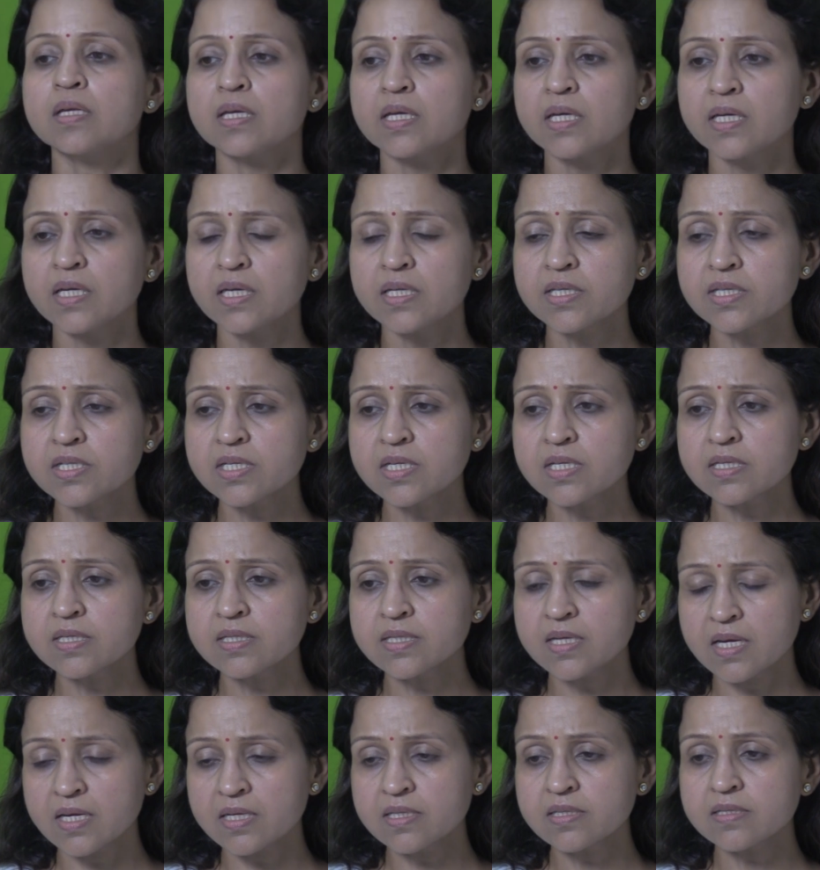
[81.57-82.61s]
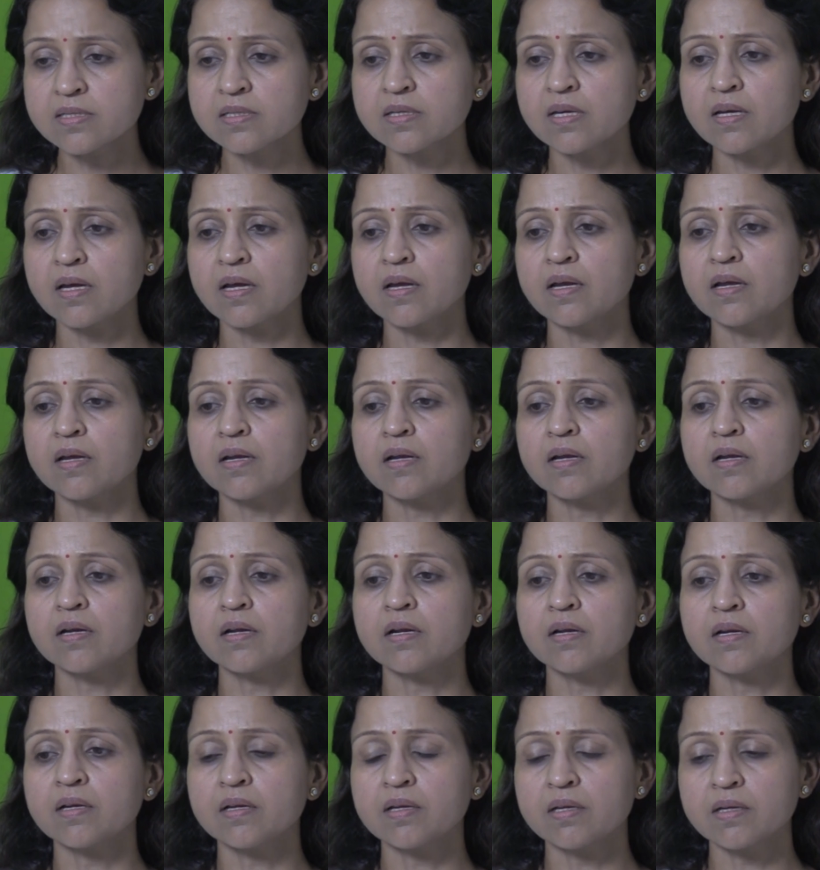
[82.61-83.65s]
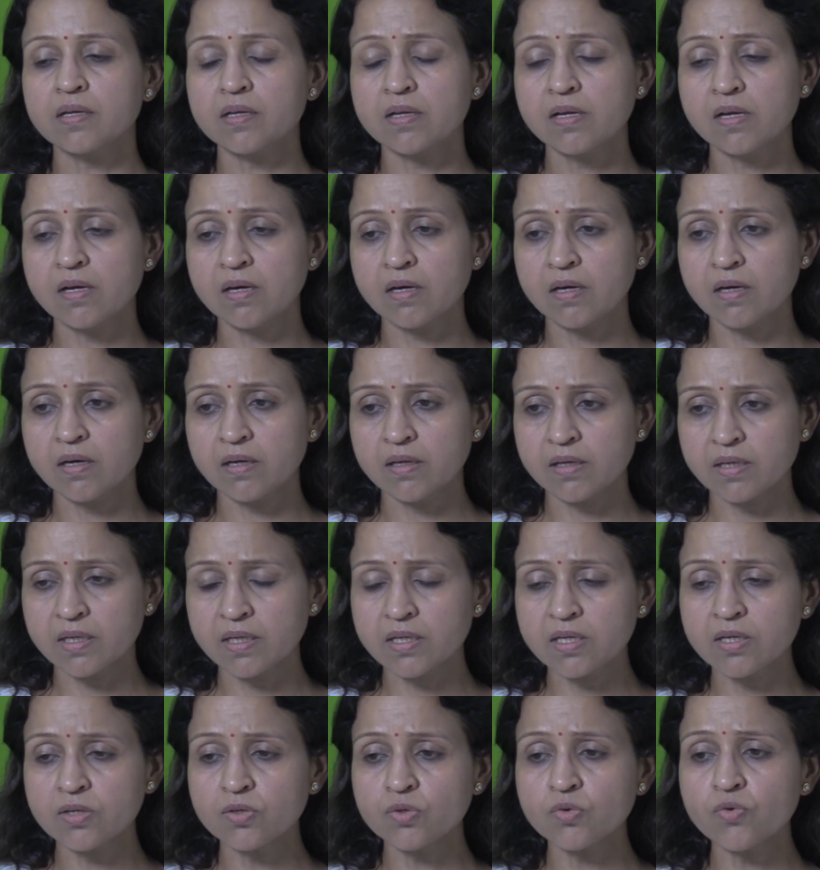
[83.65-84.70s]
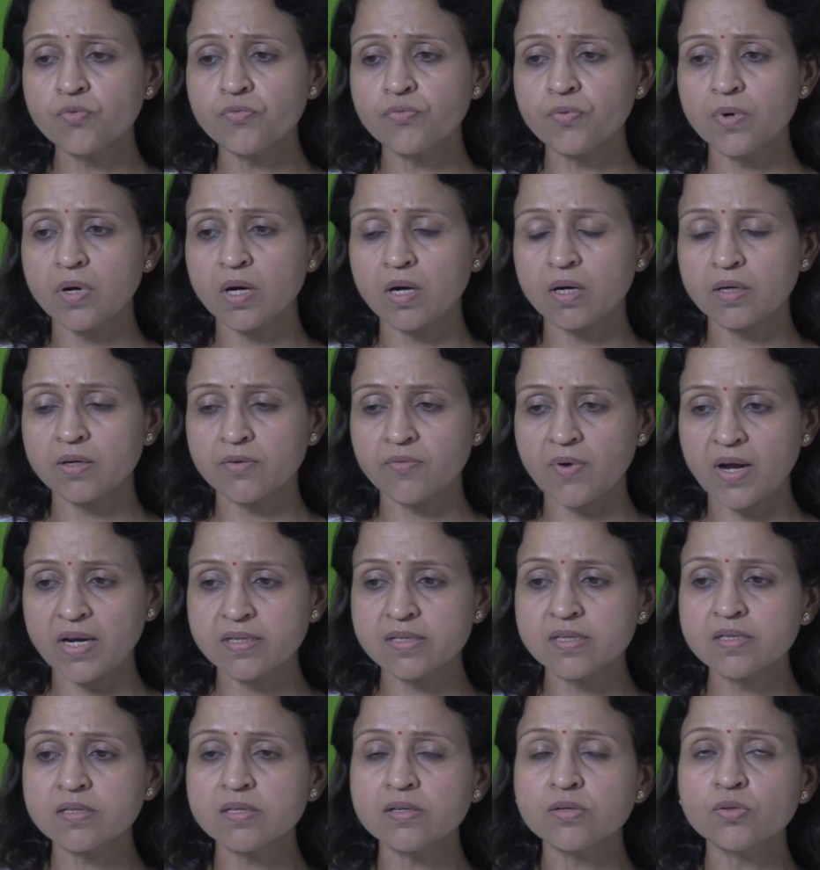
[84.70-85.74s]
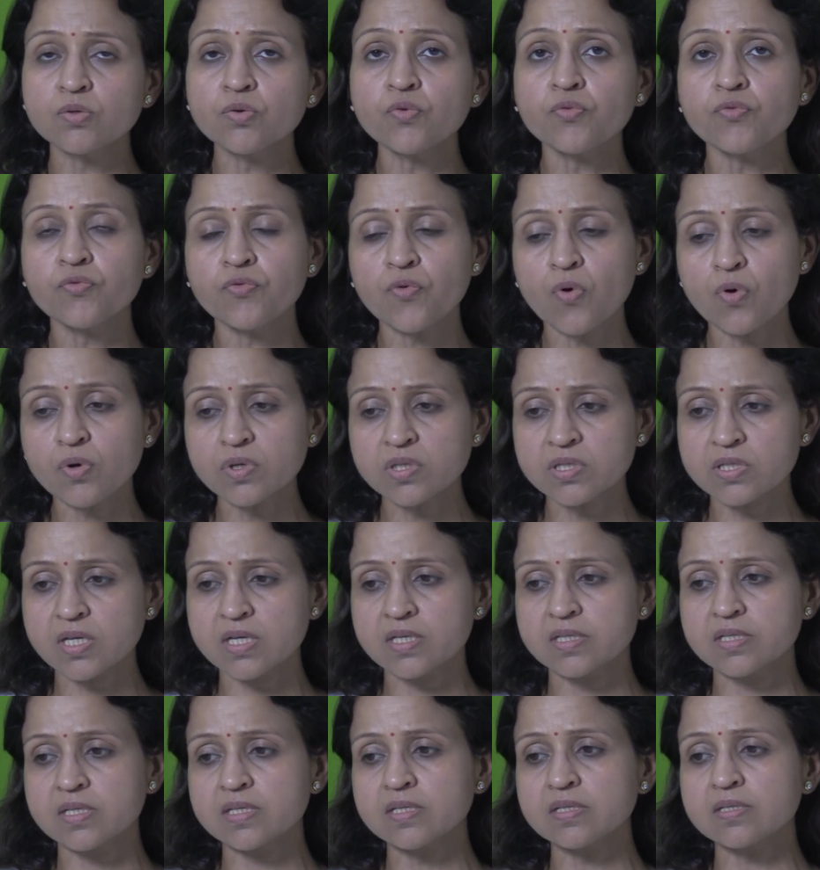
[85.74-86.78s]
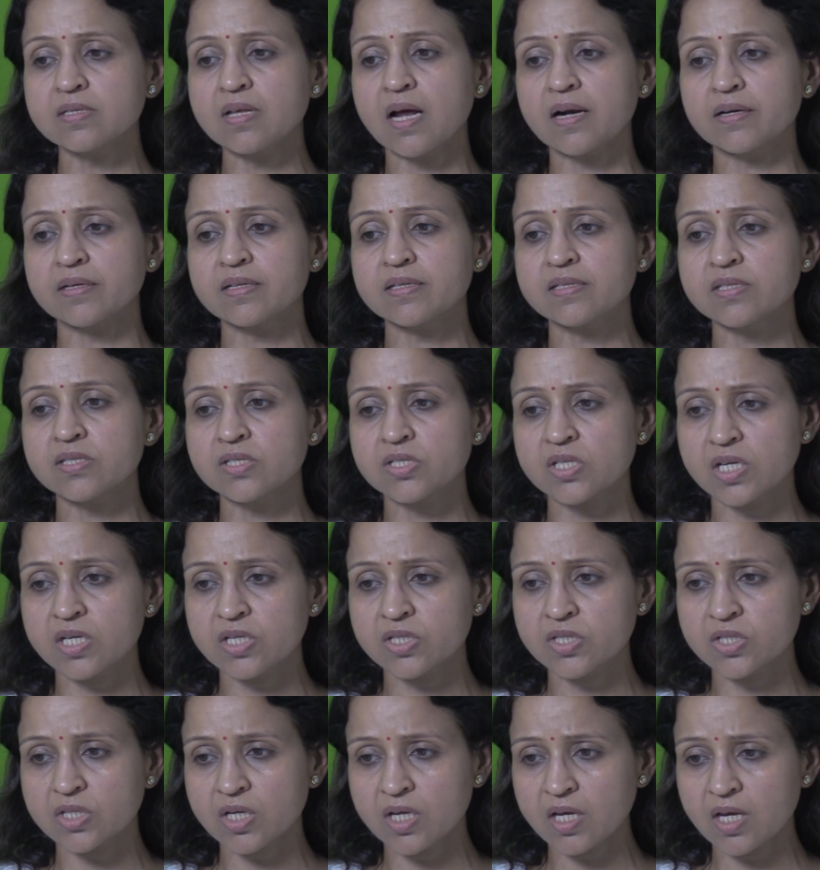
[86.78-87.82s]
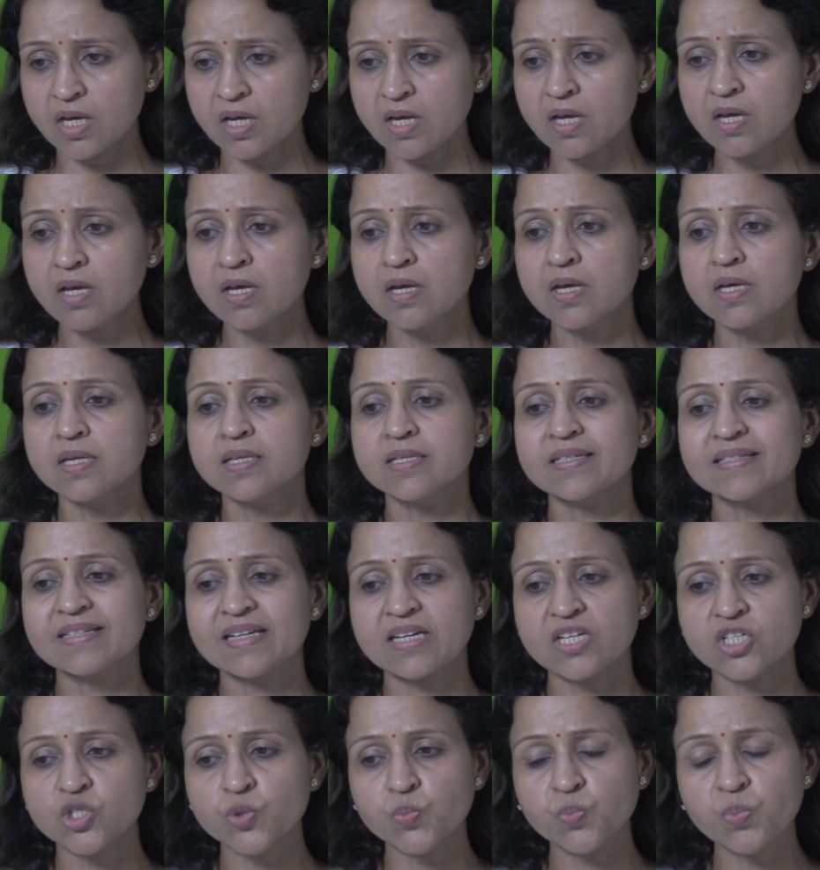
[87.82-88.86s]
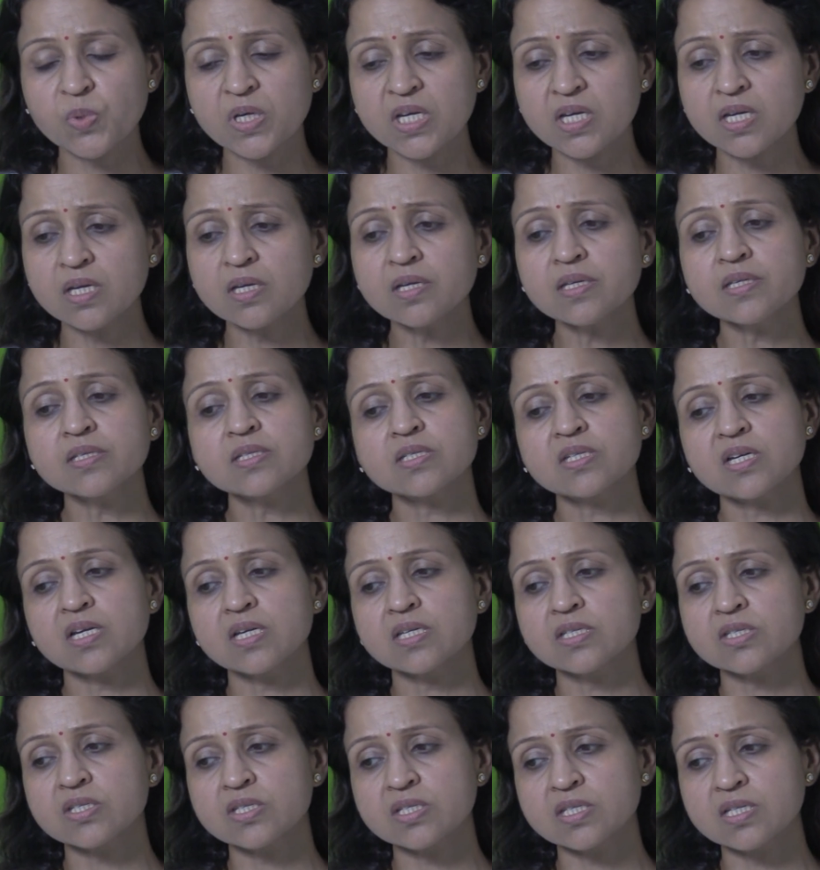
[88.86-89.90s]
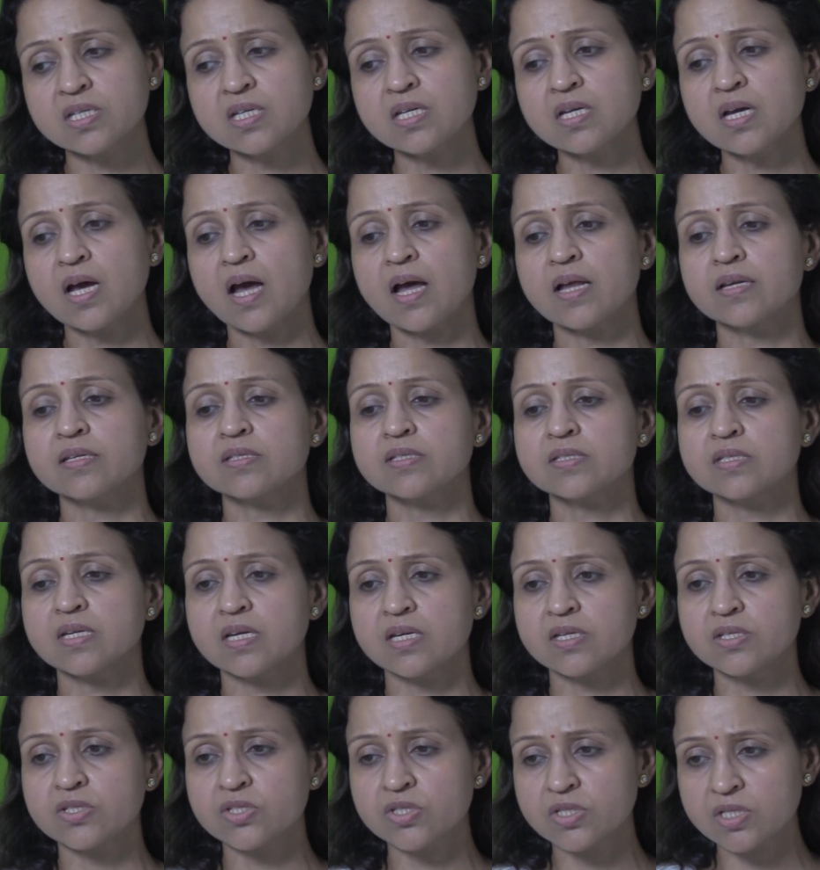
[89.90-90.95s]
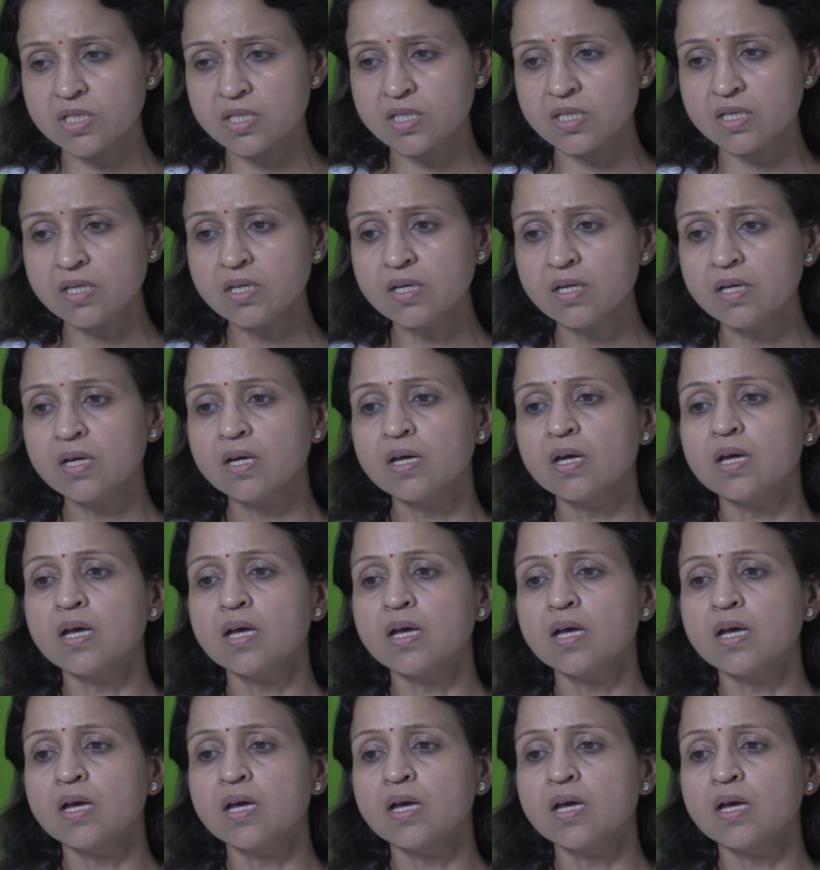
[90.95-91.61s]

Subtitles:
AHA says divides it into four stages, that is stage A, stage B, stage C and stage D,